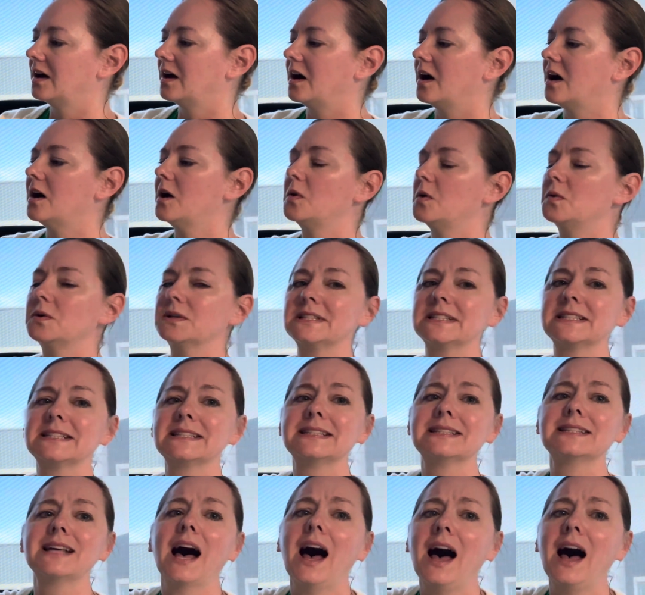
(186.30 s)
"Oh,
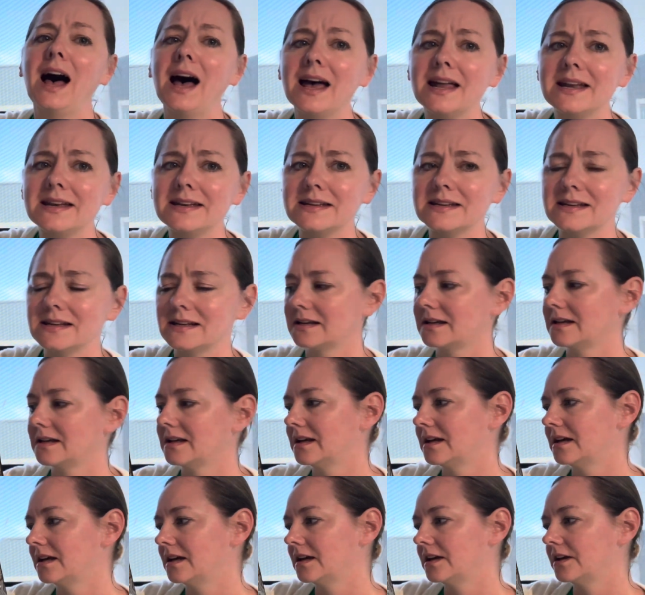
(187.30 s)
sun,"
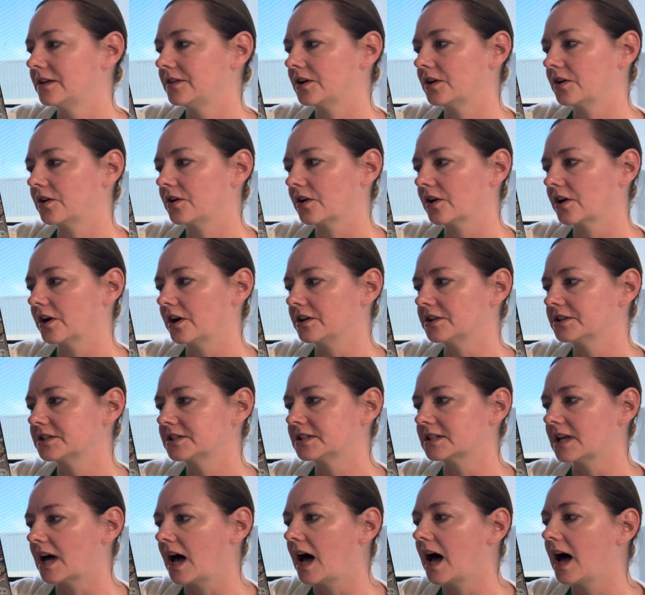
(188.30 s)
the girl
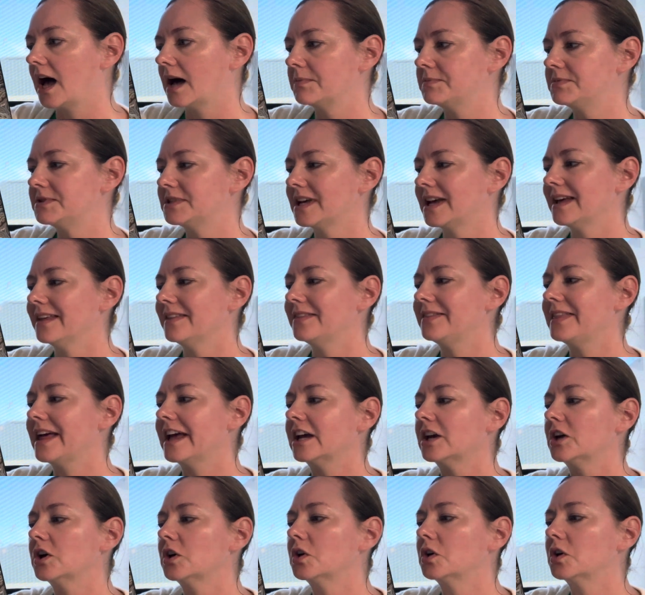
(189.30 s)
sobbed,
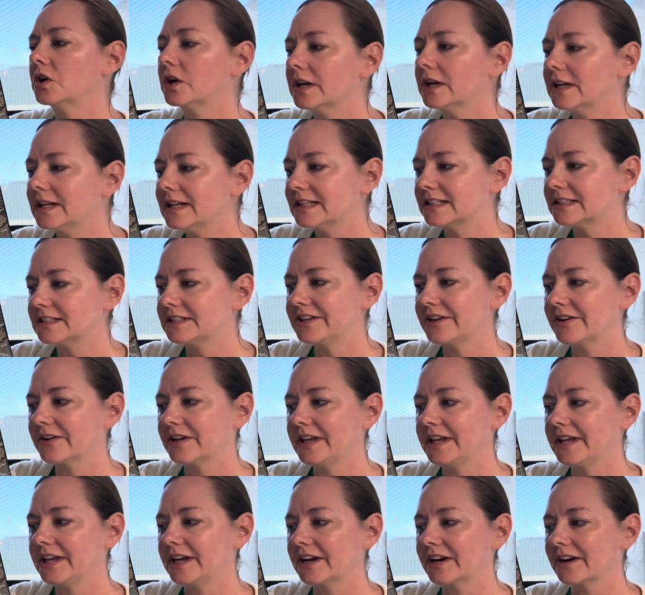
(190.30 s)
"thank goodness you're
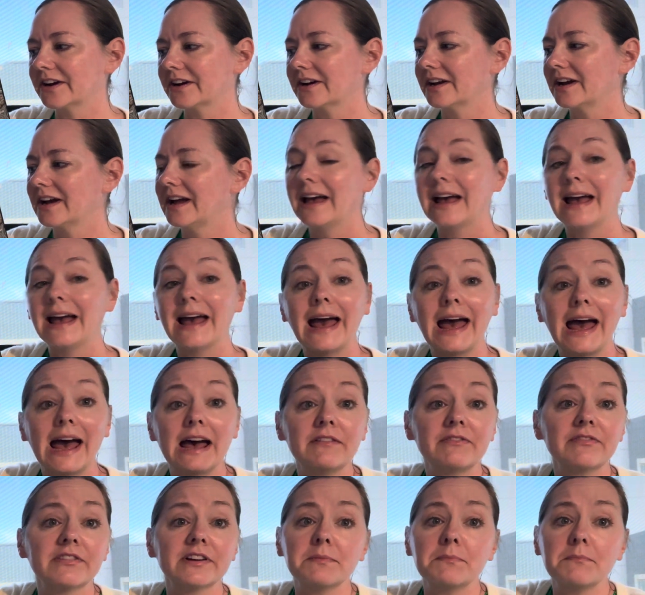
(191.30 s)
here.
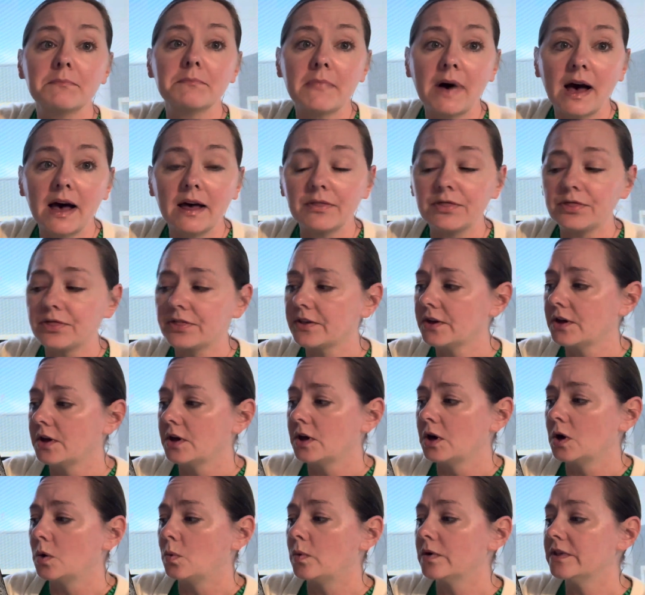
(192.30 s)
Every month,
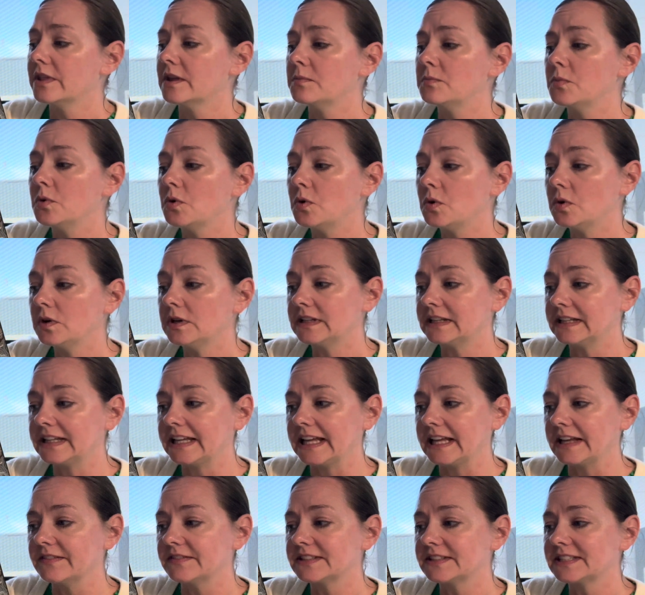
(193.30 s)
when the moon
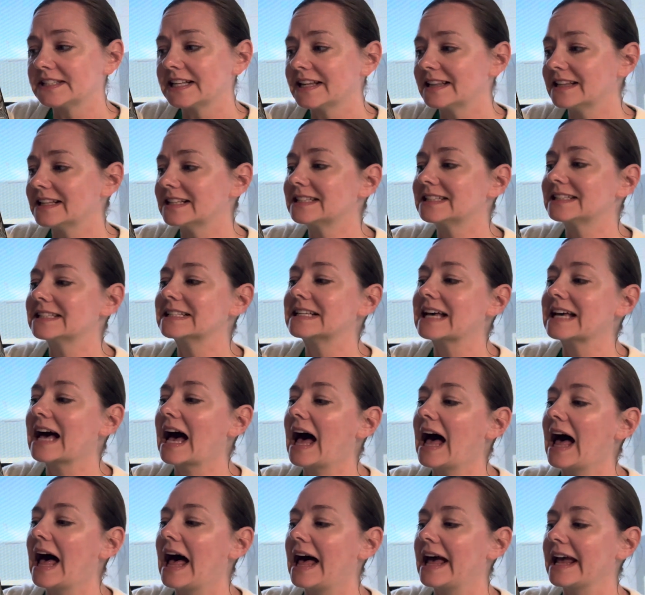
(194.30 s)
leaves the
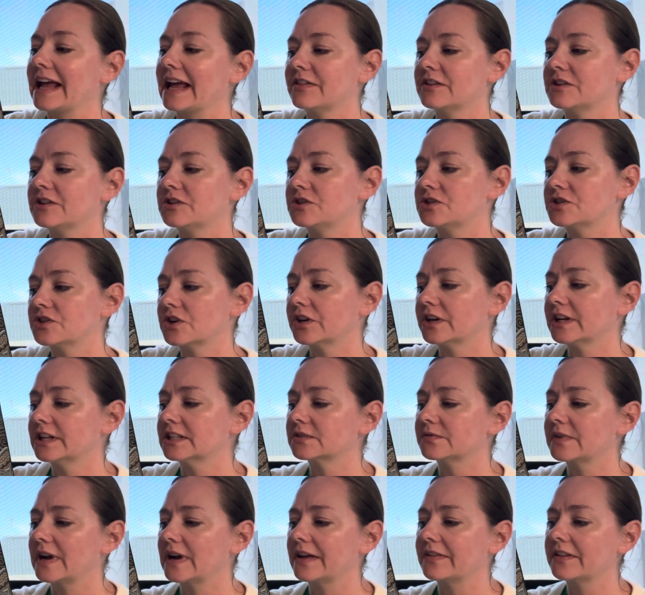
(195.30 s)
sky and the
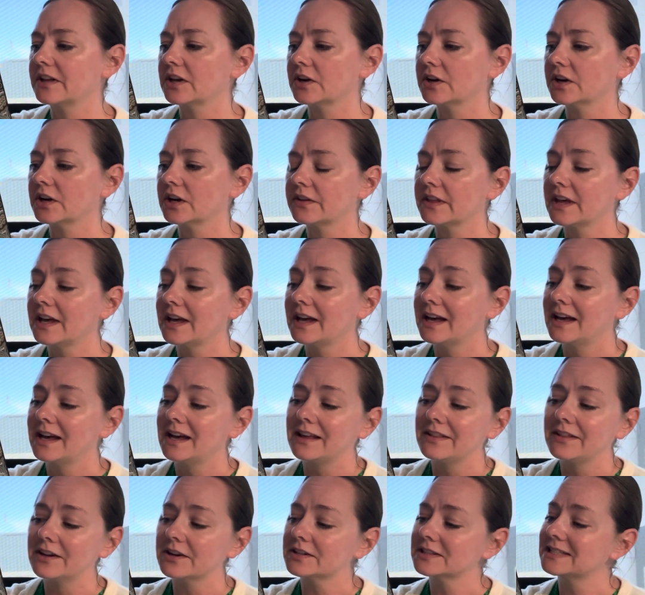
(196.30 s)
journeys around the earth,
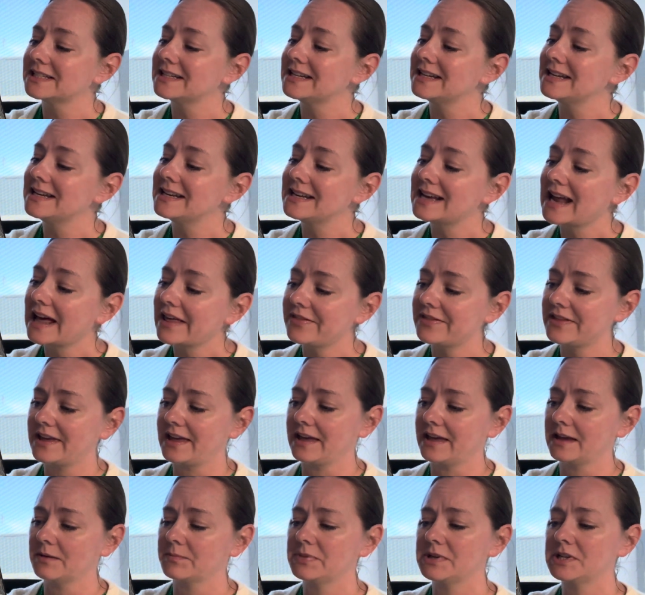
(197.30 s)
there is
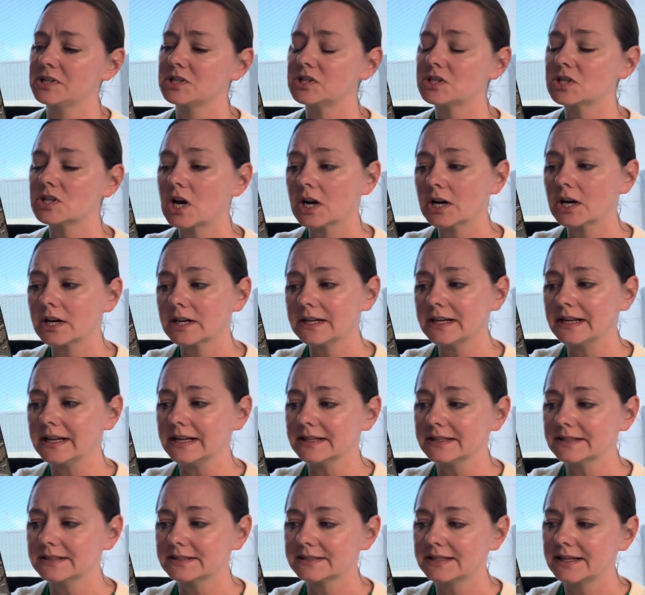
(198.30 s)
nothing but
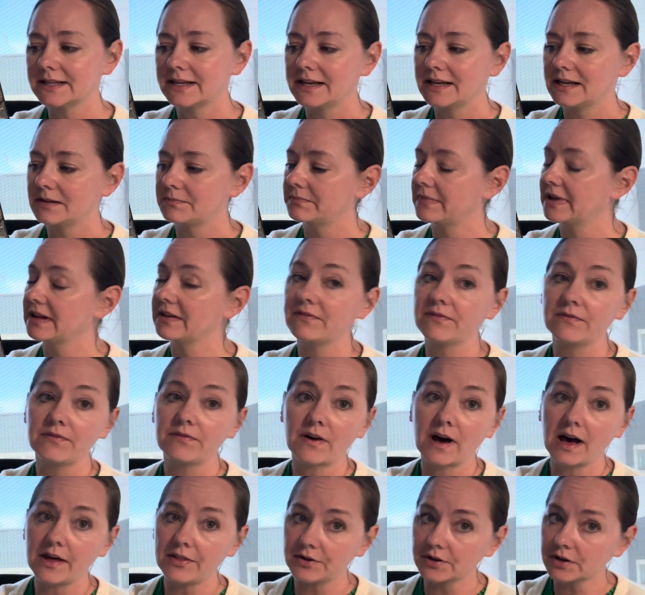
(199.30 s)
darkness. My
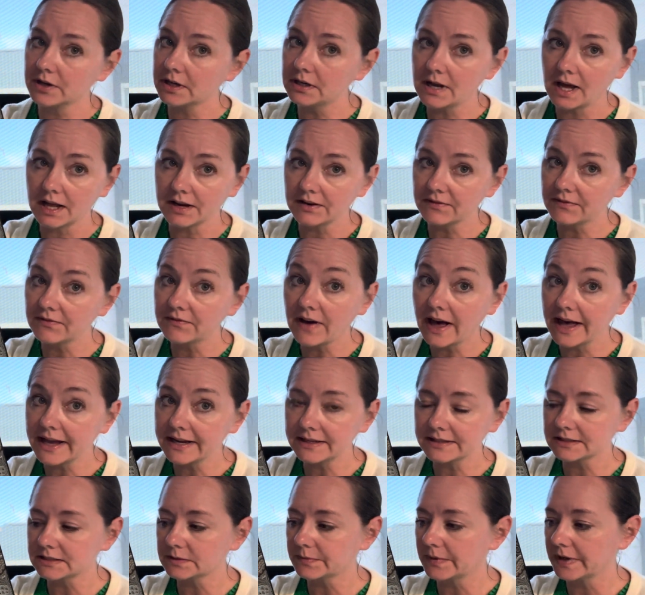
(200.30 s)
father cannot find
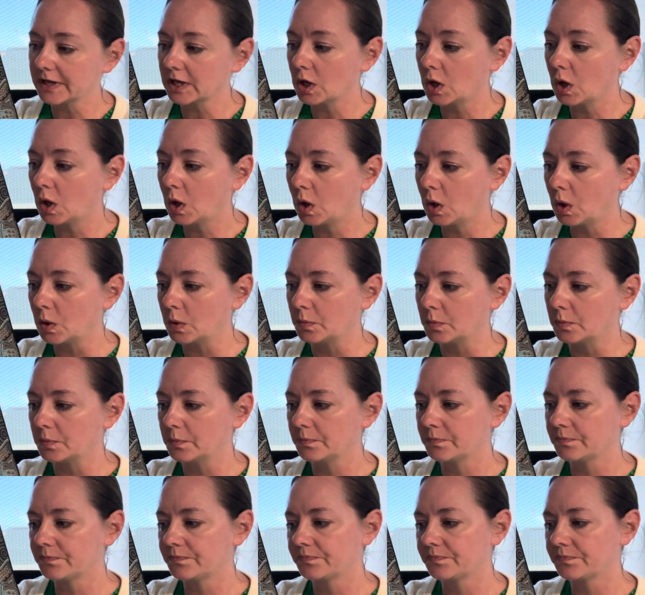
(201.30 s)
his way home,